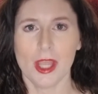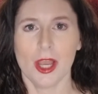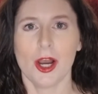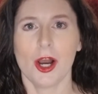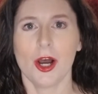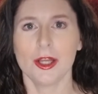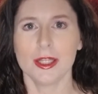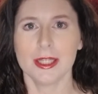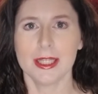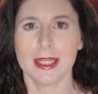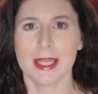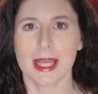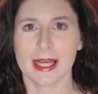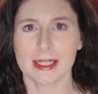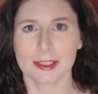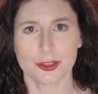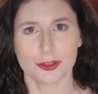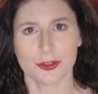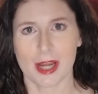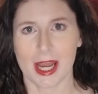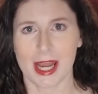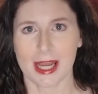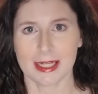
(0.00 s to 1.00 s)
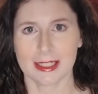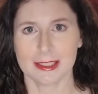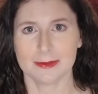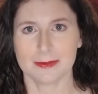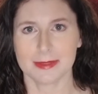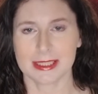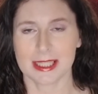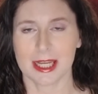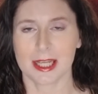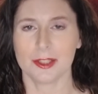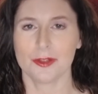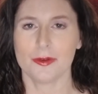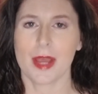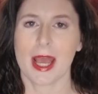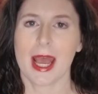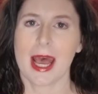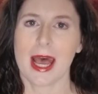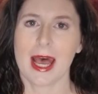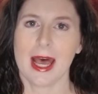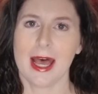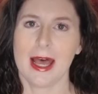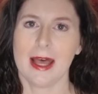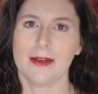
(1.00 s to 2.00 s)
all the extra items that you
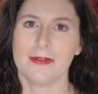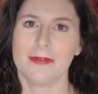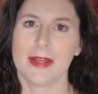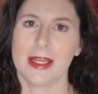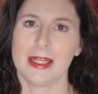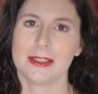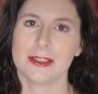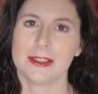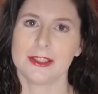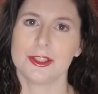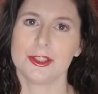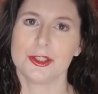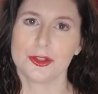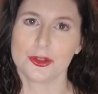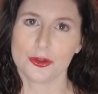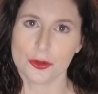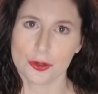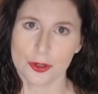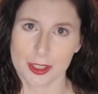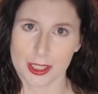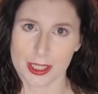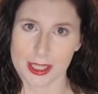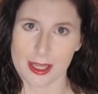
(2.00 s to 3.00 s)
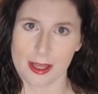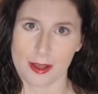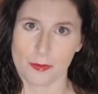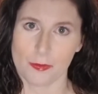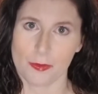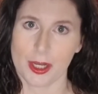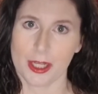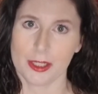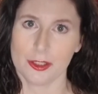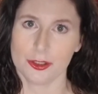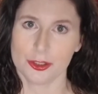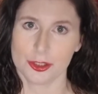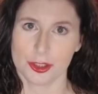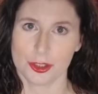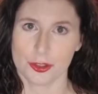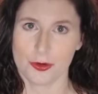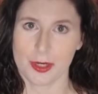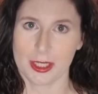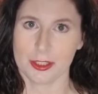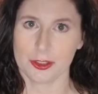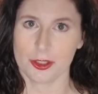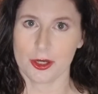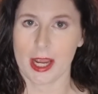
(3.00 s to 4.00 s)
have and store them while you're
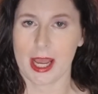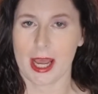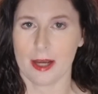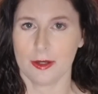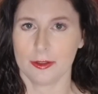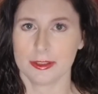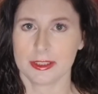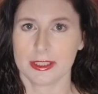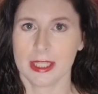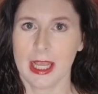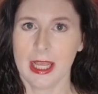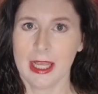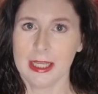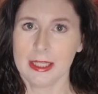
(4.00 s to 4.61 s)
showing your house.